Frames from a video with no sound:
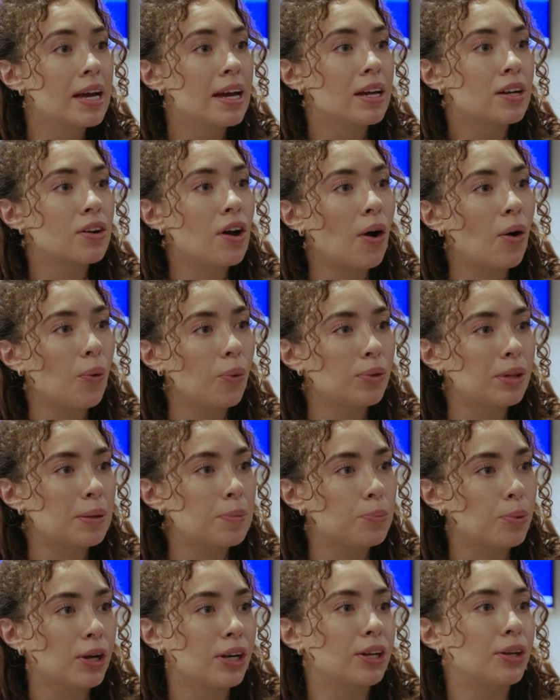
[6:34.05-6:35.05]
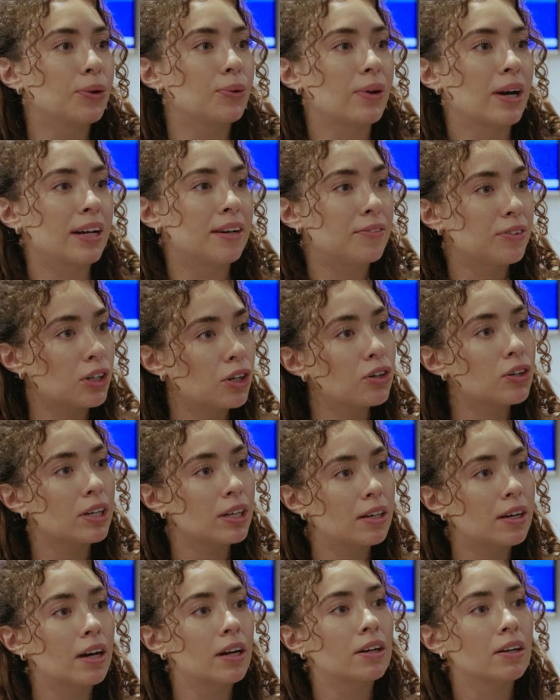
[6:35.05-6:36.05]
not only bring you kind of a cookie
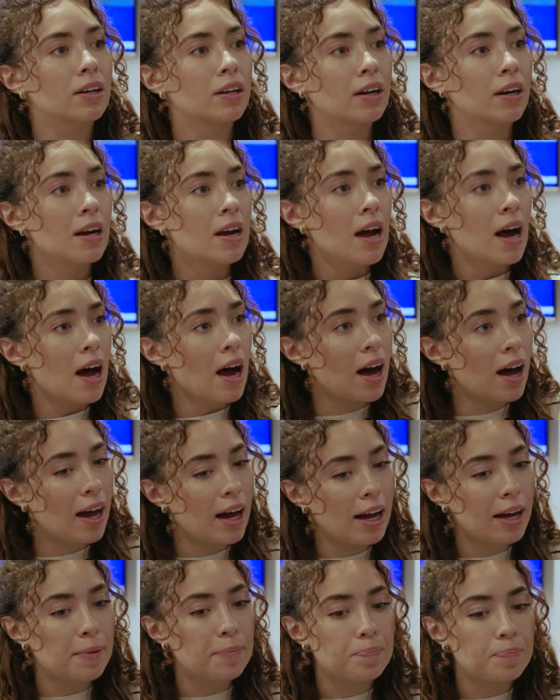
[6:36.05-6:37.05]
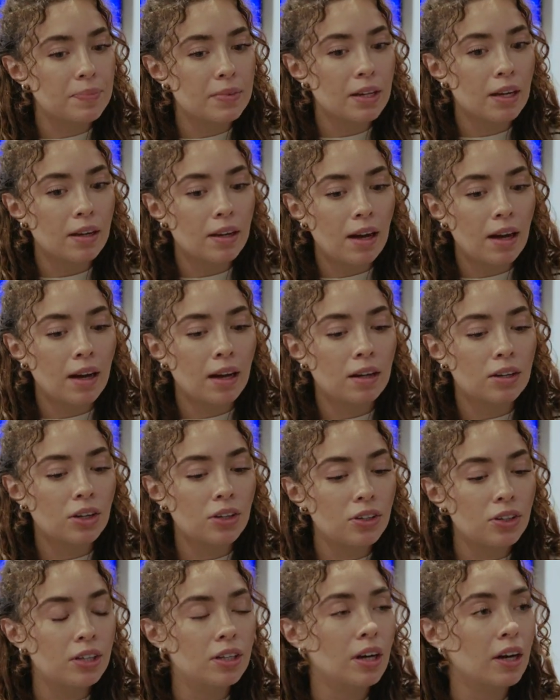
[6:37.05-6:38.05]
cutter
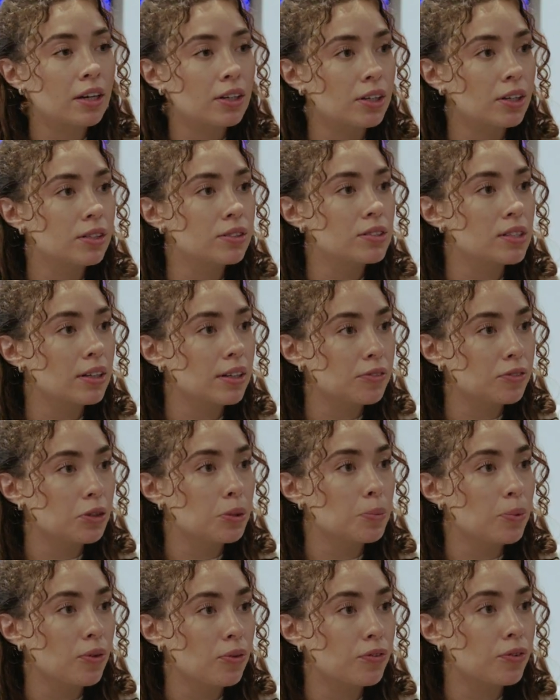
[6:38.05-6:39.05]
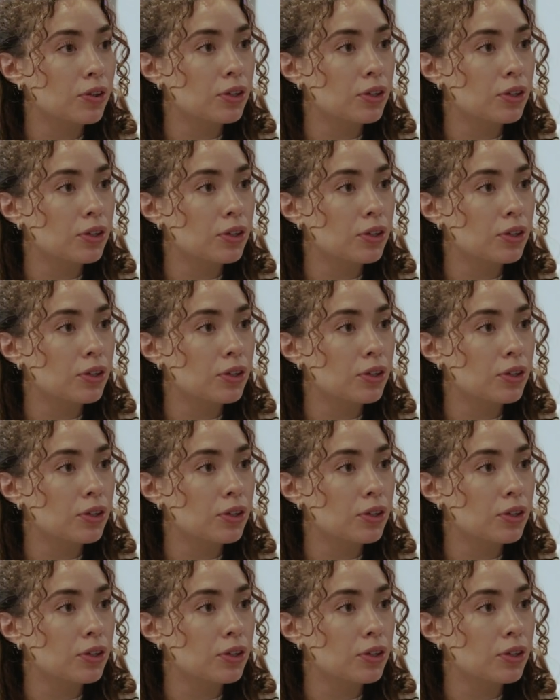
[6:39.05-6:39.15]
deliverable for